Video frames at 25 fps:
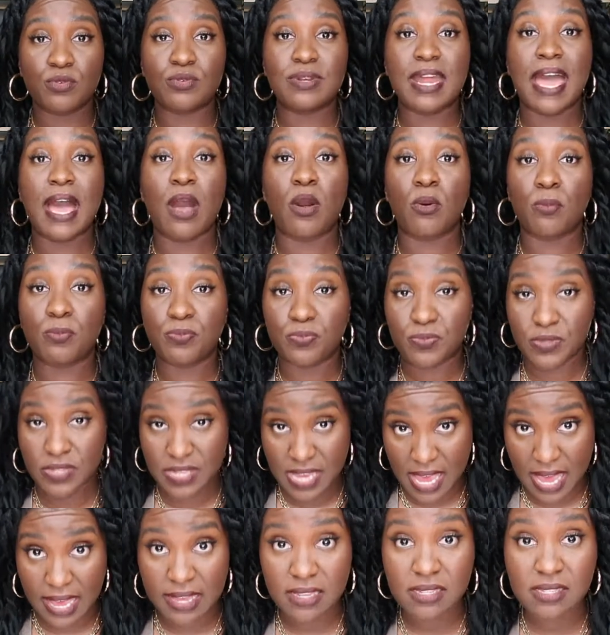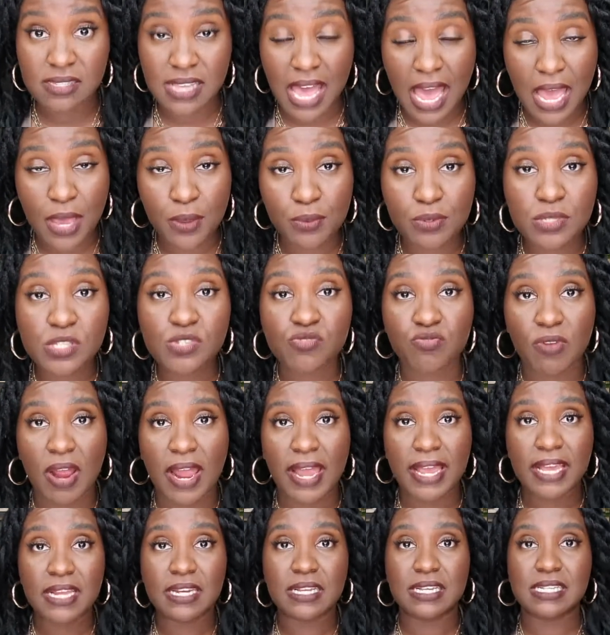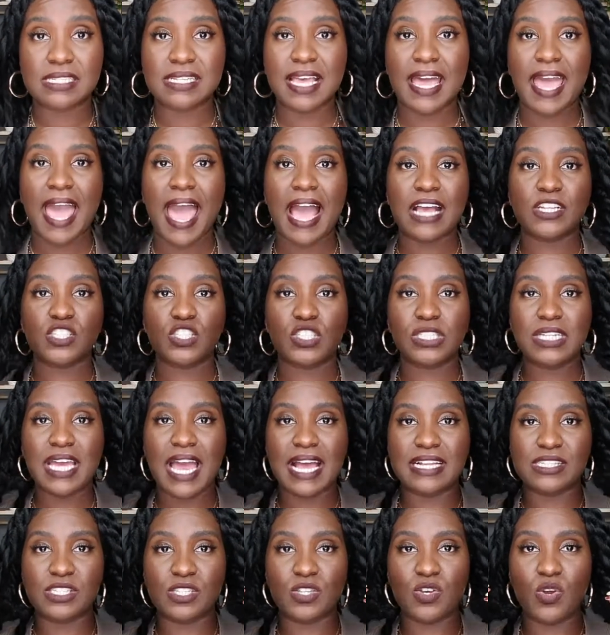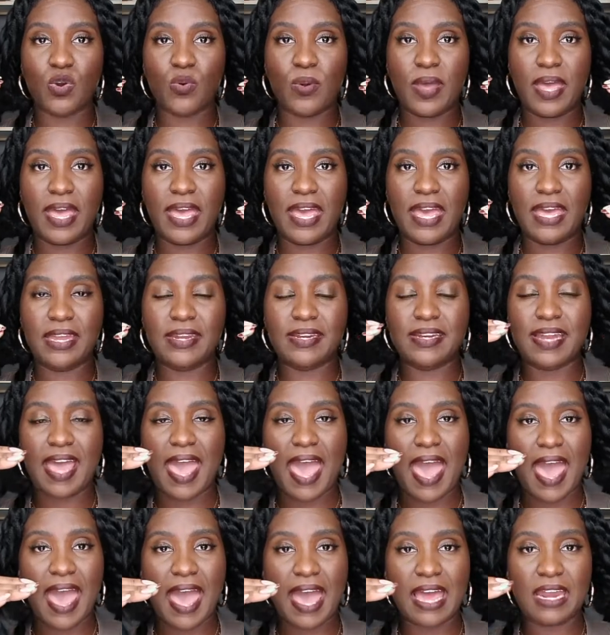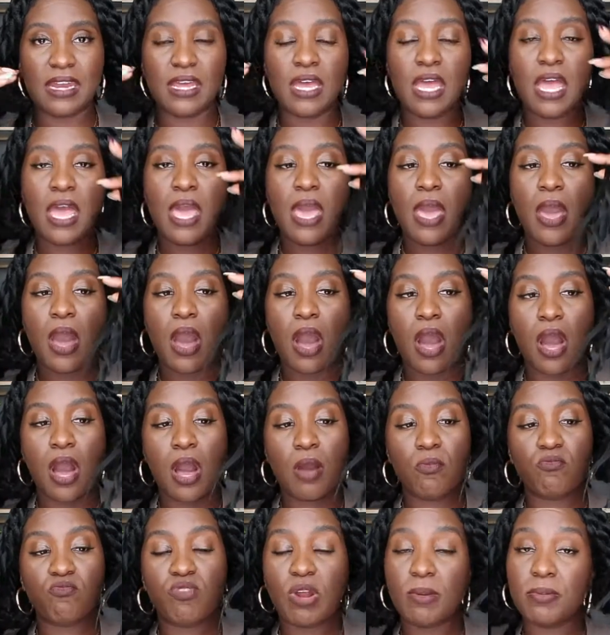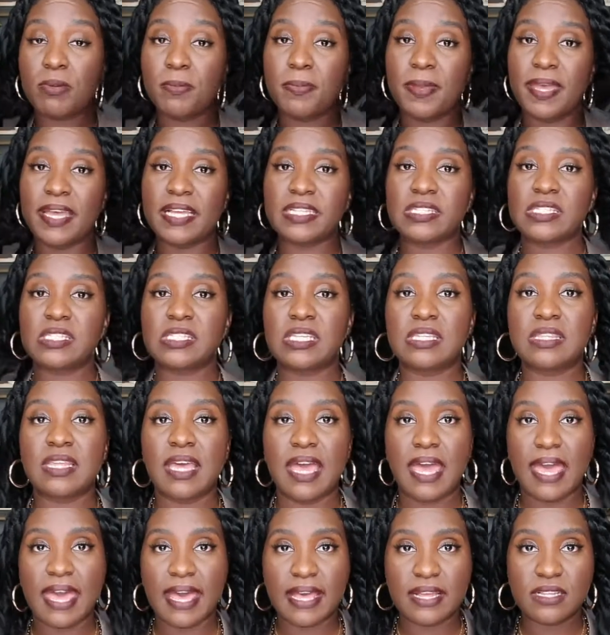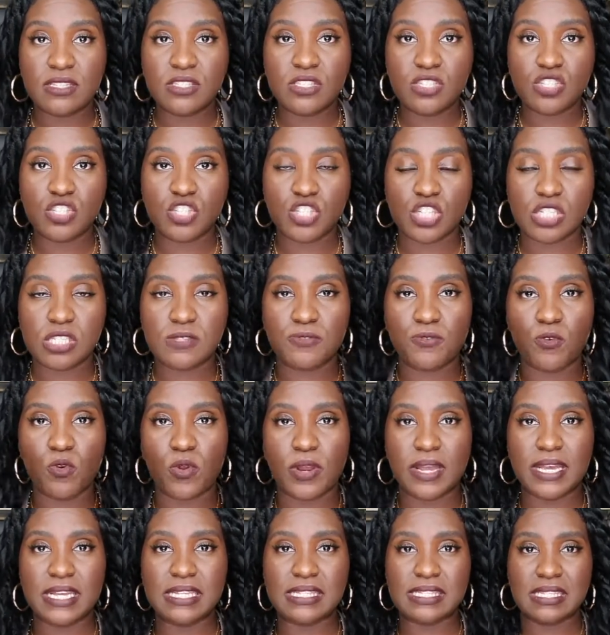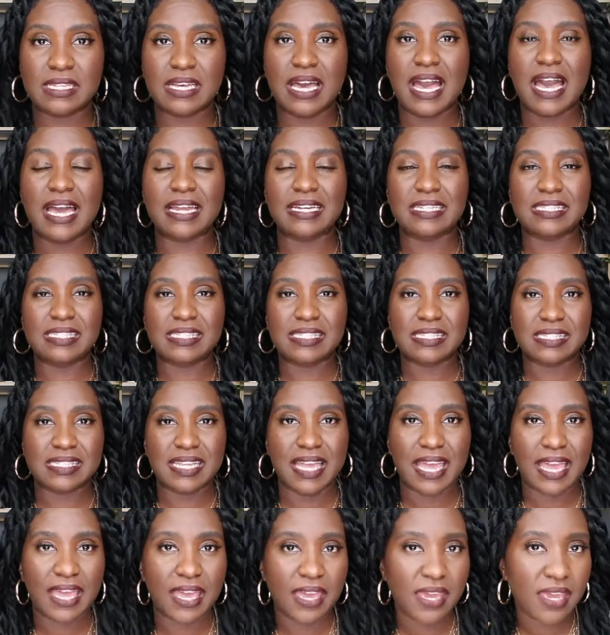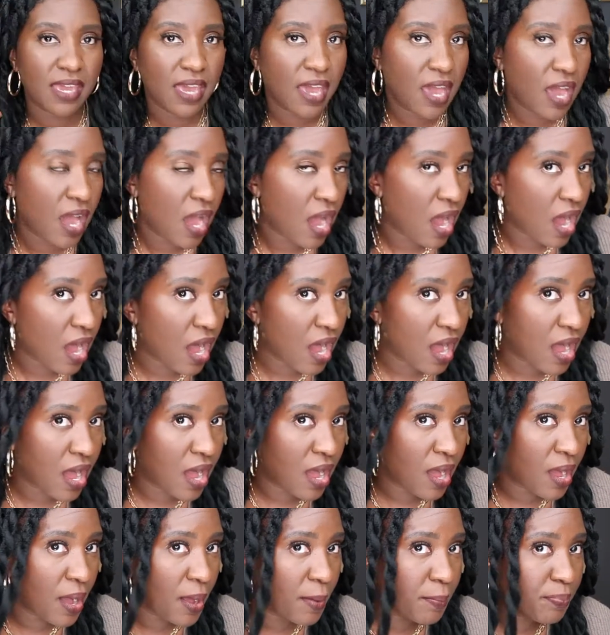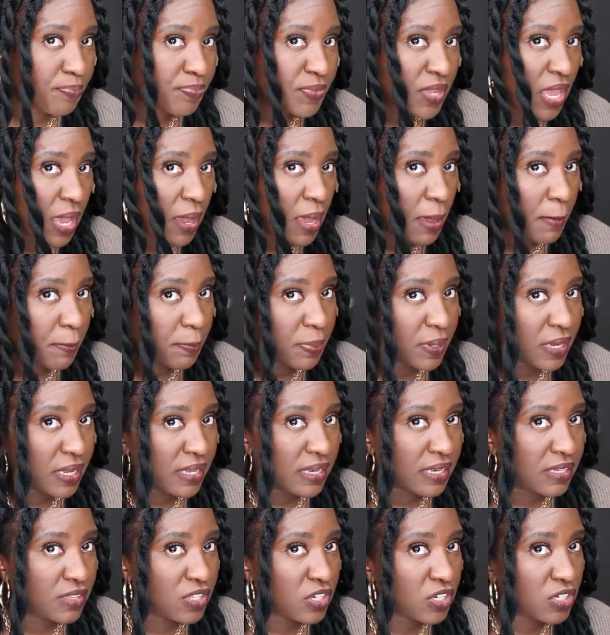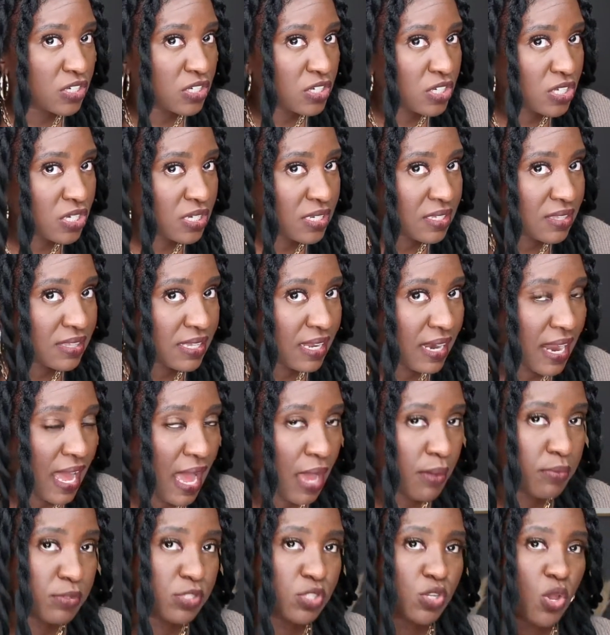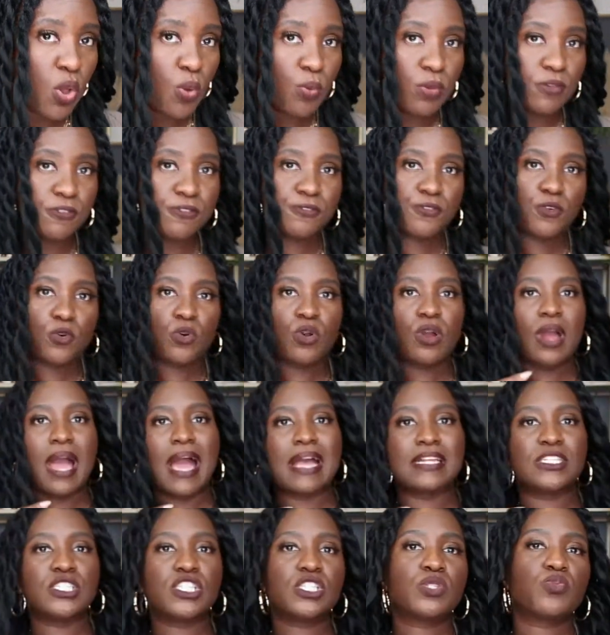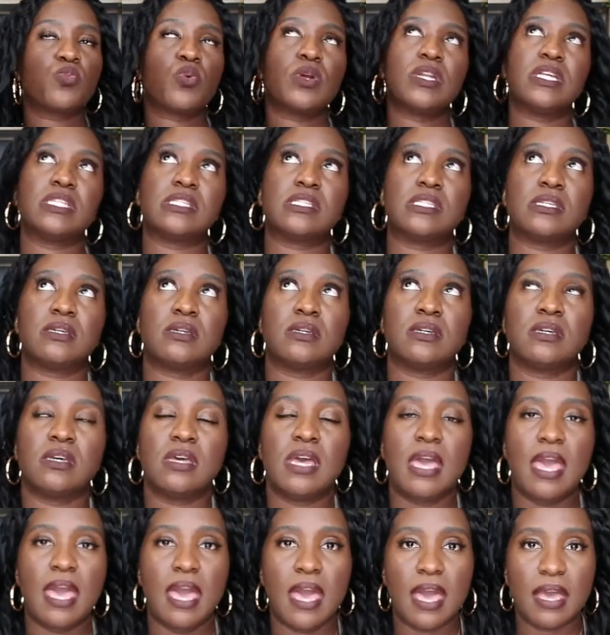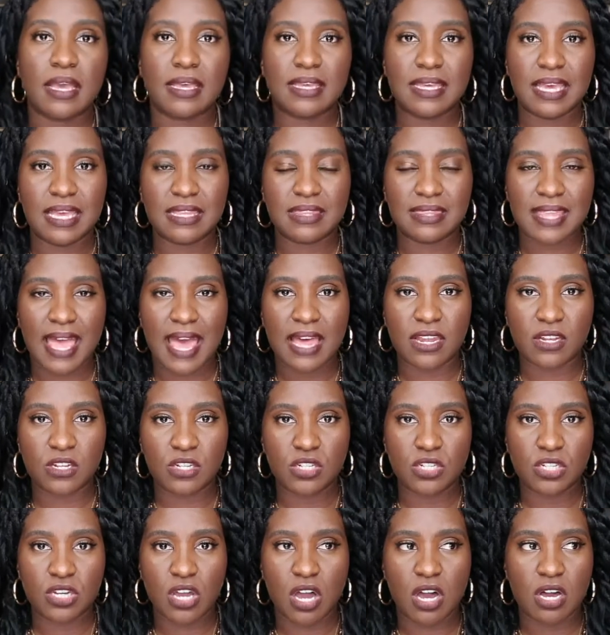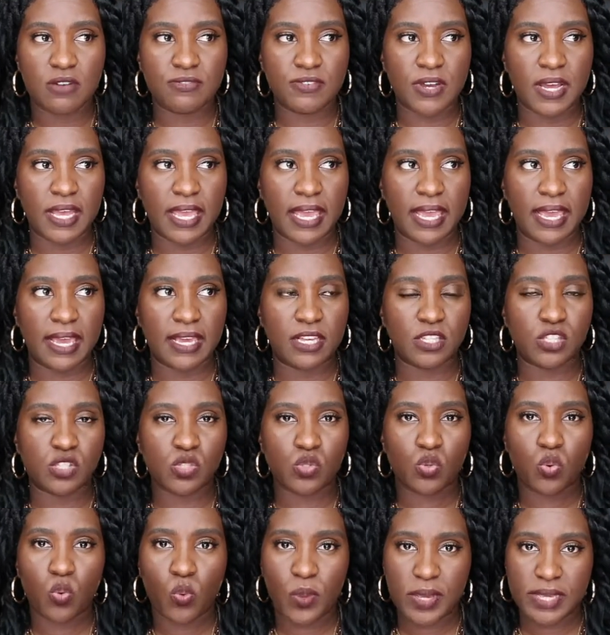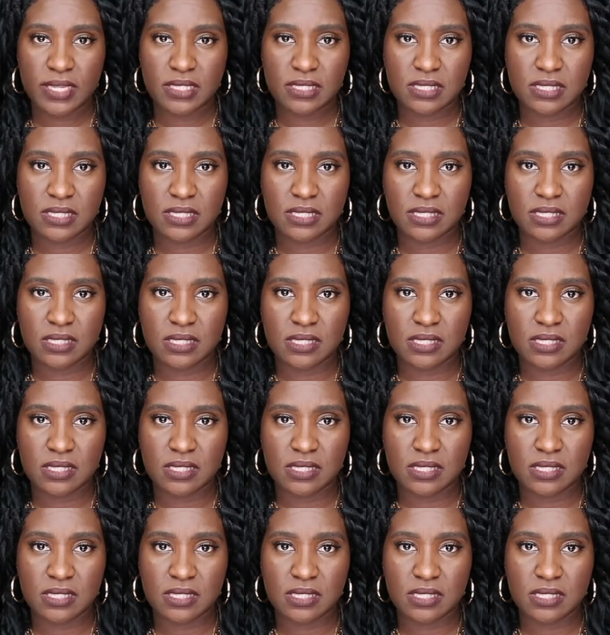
Now, yes, I was right because I actually had to go ahead and add rubber bands to the ends just for it to kind of stay. But the look that I was going for, I just wanted to get that look of a twist,